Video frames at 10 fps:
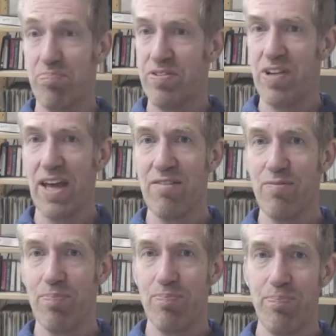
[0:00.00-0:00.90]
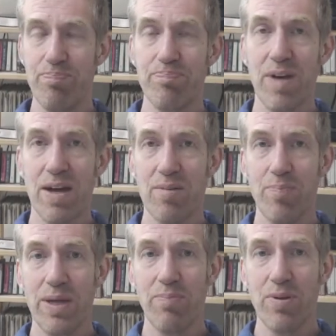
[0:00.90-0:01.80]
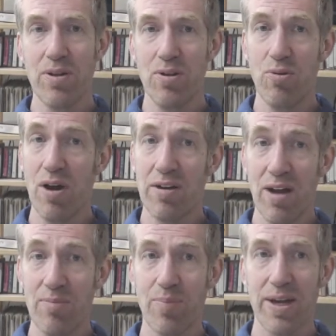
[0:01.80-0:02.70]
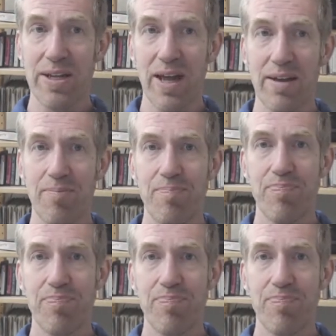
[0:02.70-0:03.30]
save people who are not brain dead.